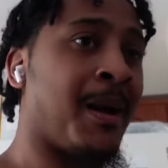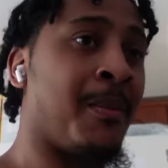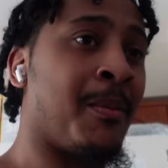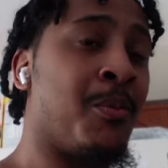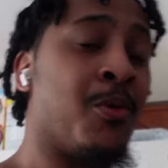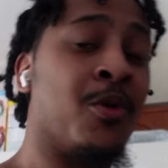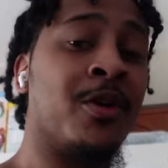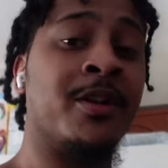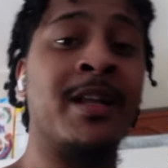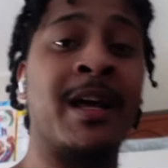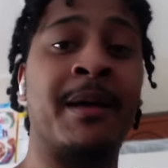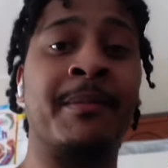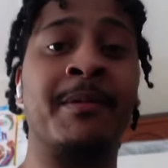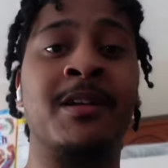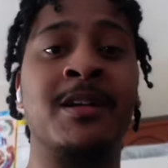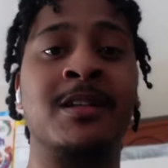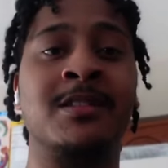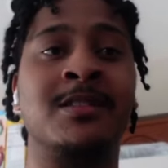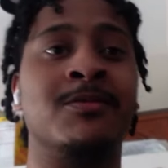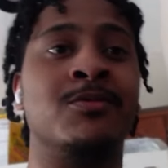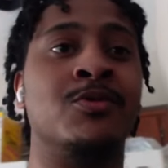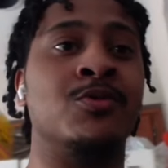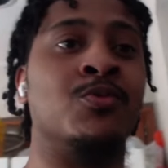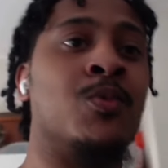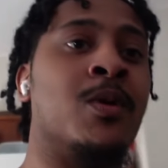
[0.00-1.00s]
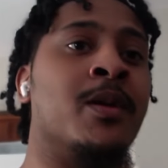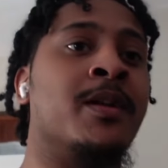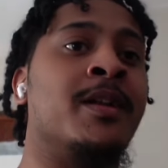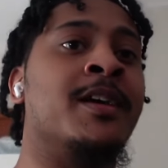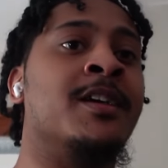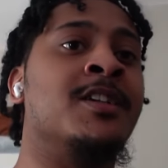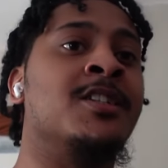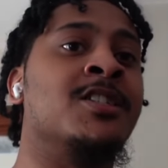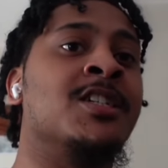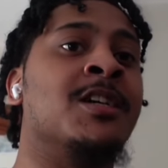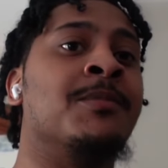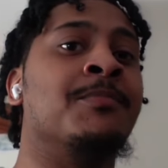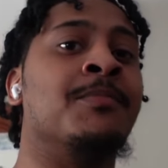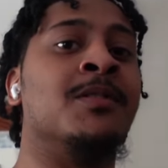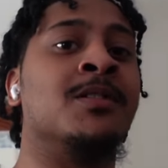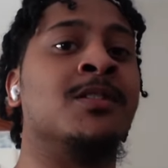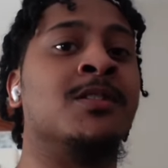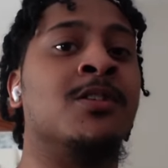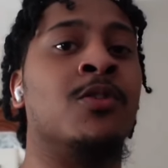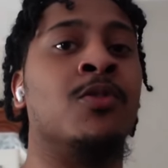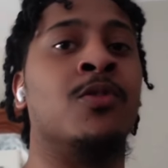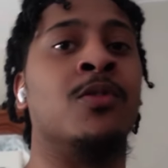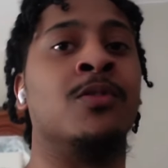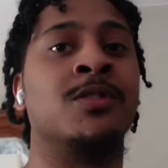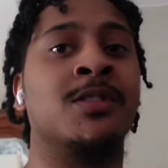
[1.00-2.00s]
I bought that because it was 1 day shipping.
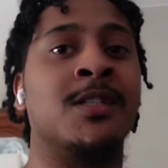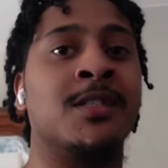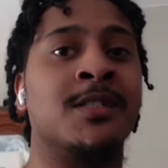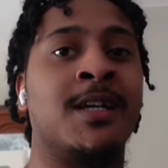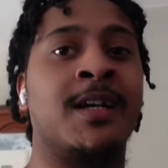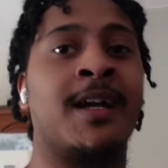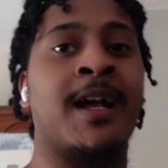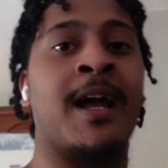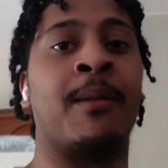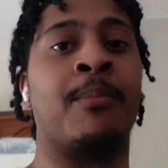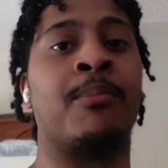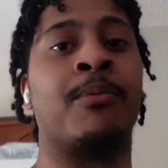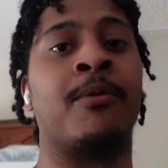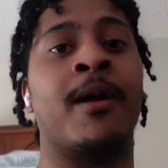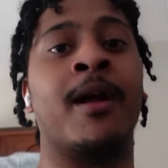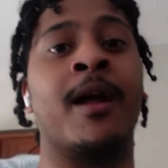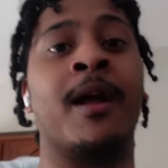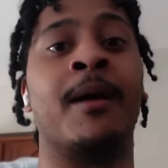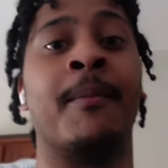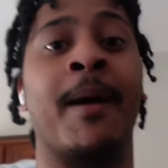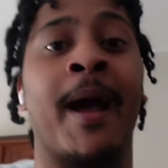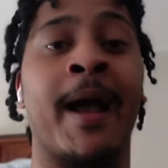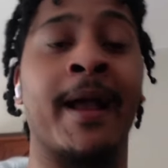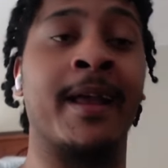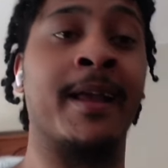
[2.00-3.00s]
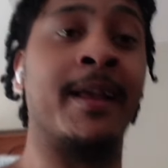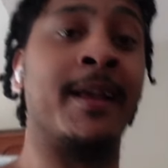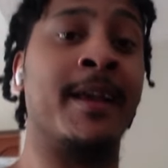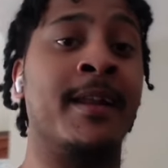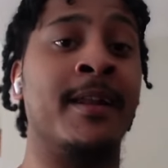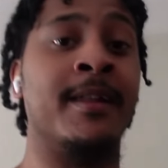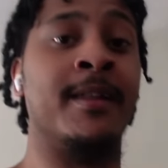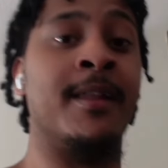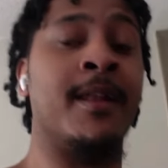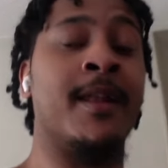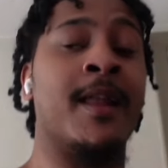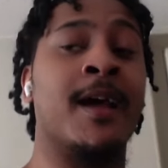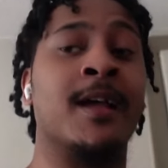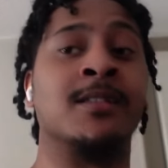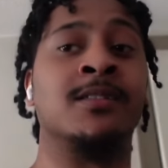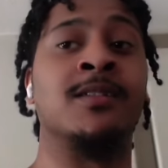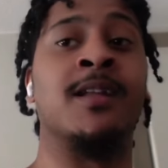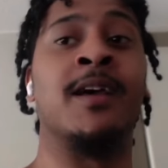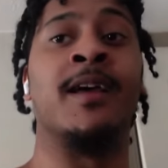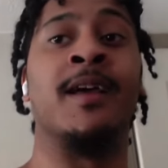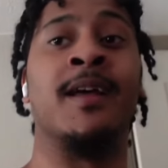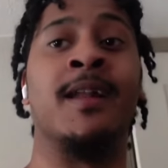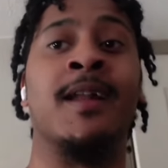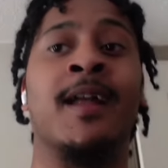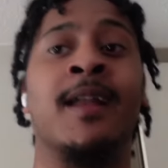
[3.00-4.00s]
So since I got Prime, I can get it the next
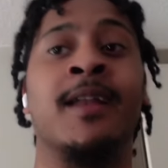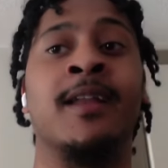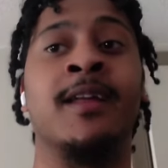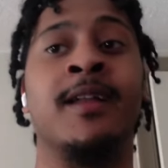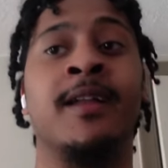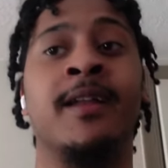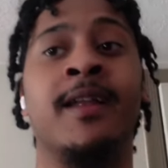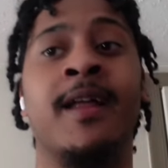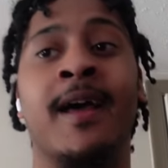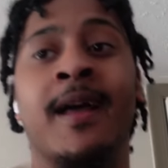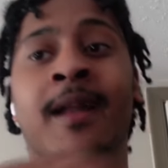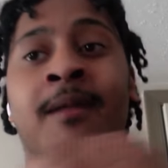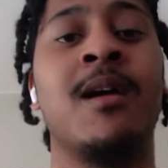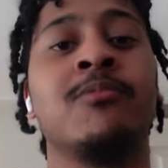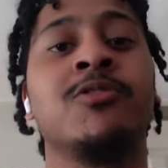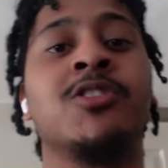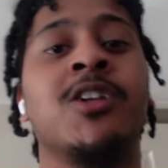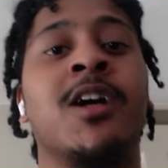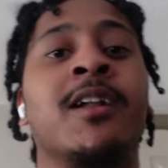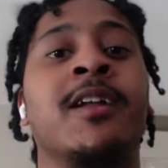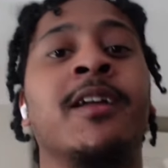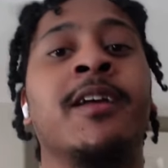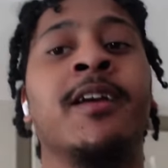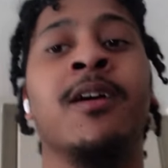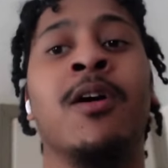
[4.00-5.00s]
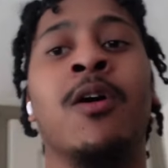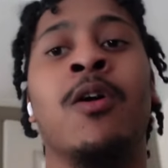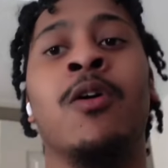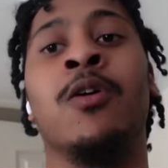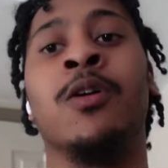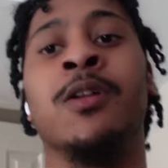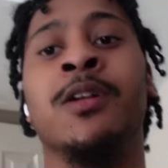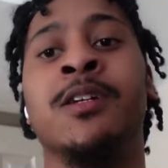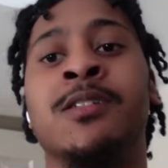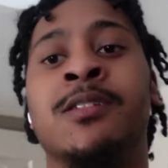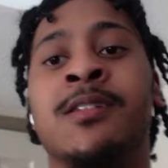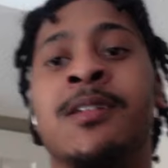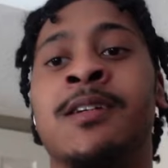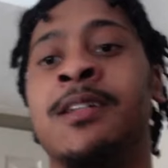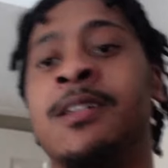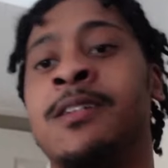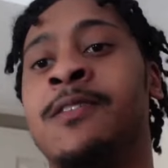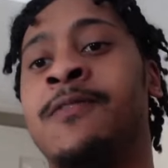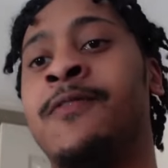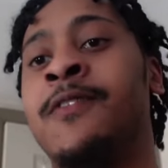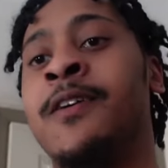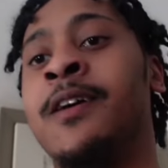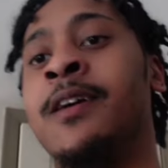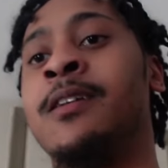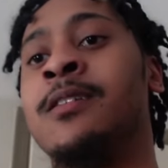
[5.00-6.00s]
day, and I needed that. I'm trying to get all these things
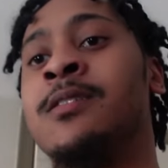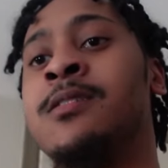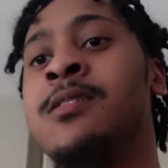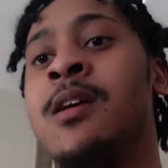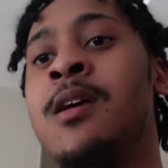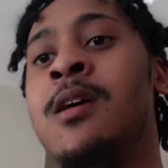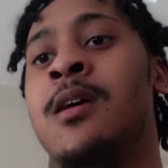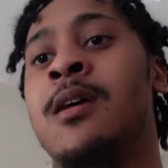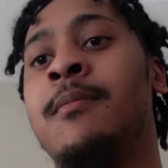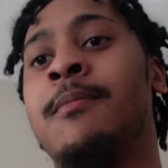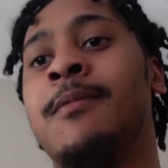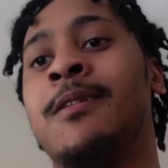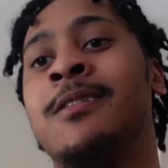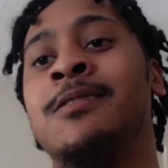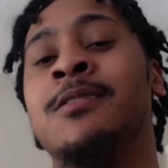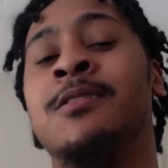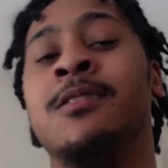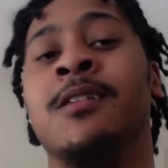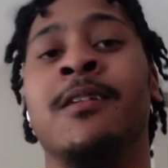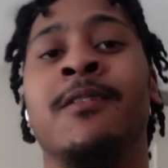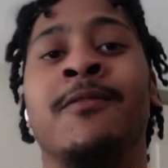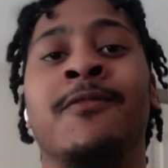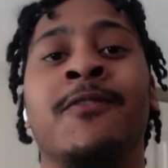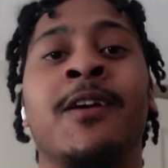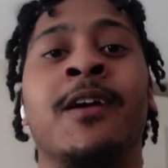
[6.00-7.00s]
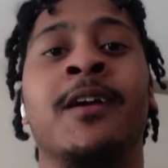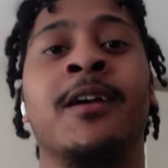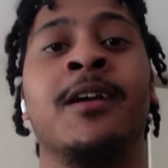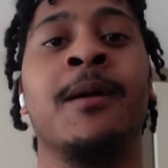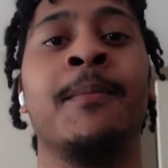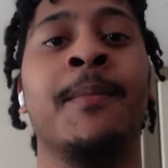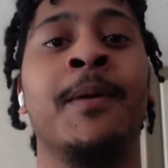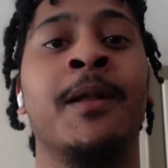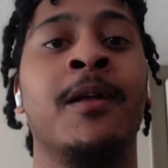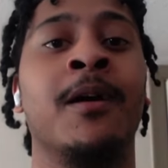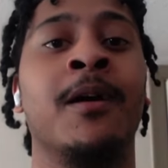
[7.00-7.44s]
fixed because there's an event coming